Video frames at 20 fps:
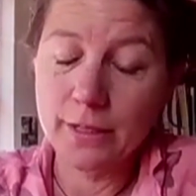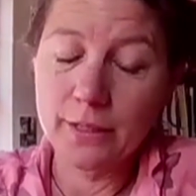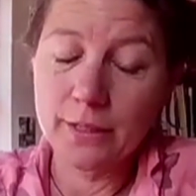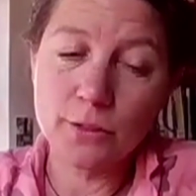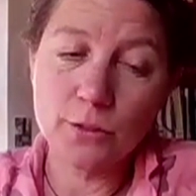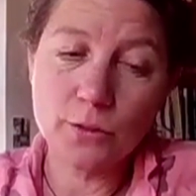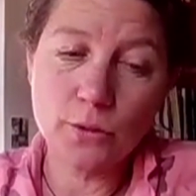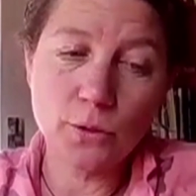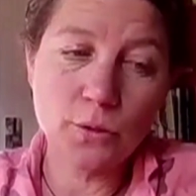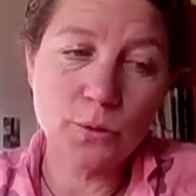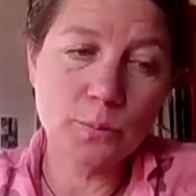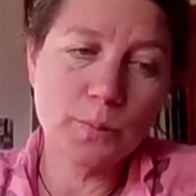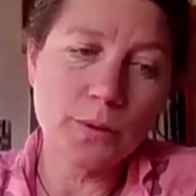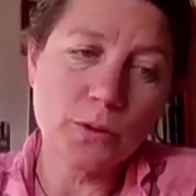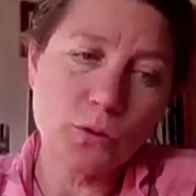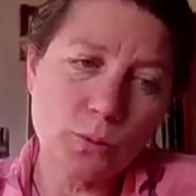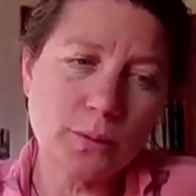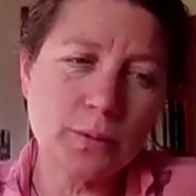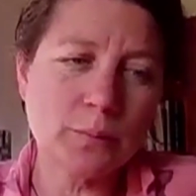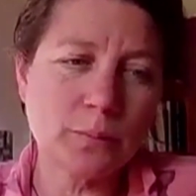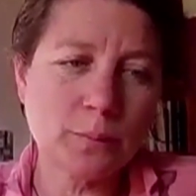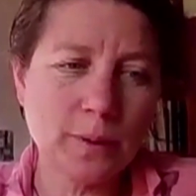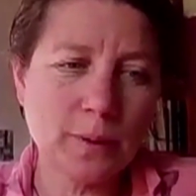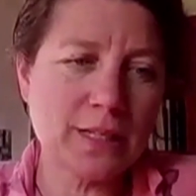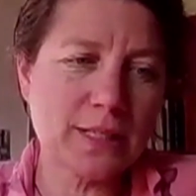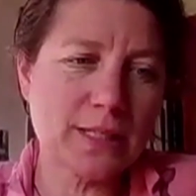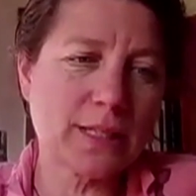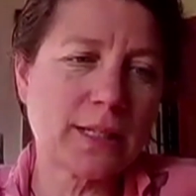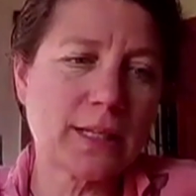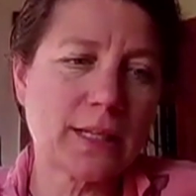So between
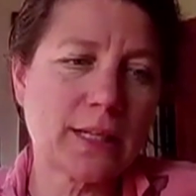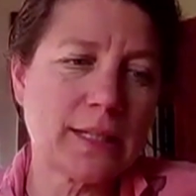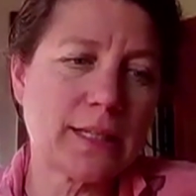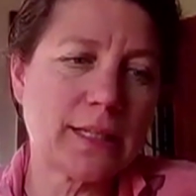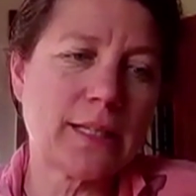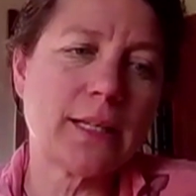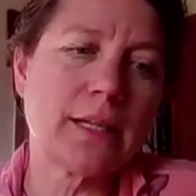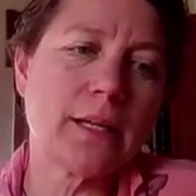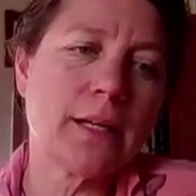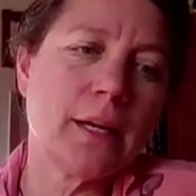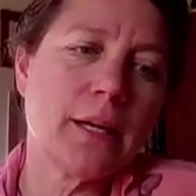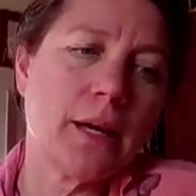basically